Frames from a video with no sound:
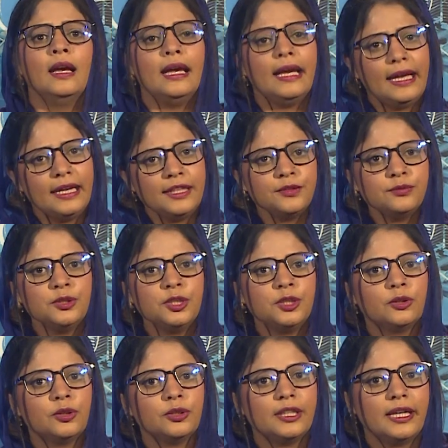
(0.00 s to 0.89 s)
As we
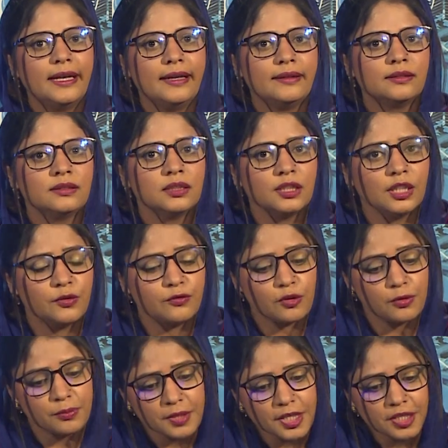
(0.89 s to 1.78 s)
know that
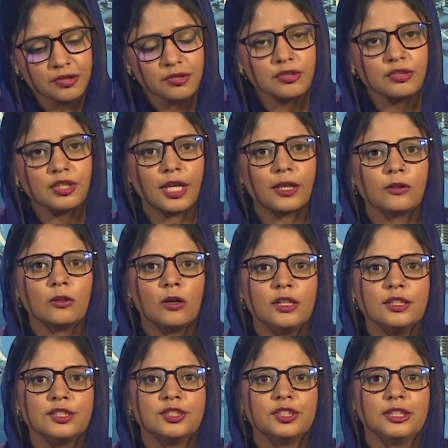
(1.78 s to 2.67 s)
information
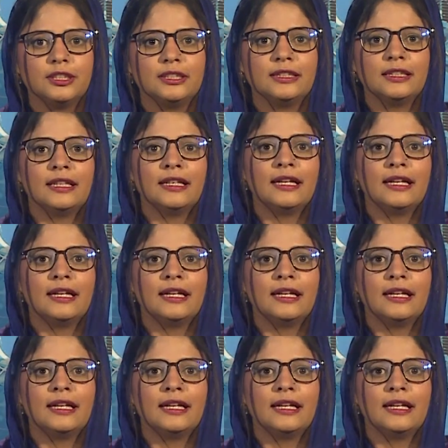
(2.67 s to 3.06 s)
technology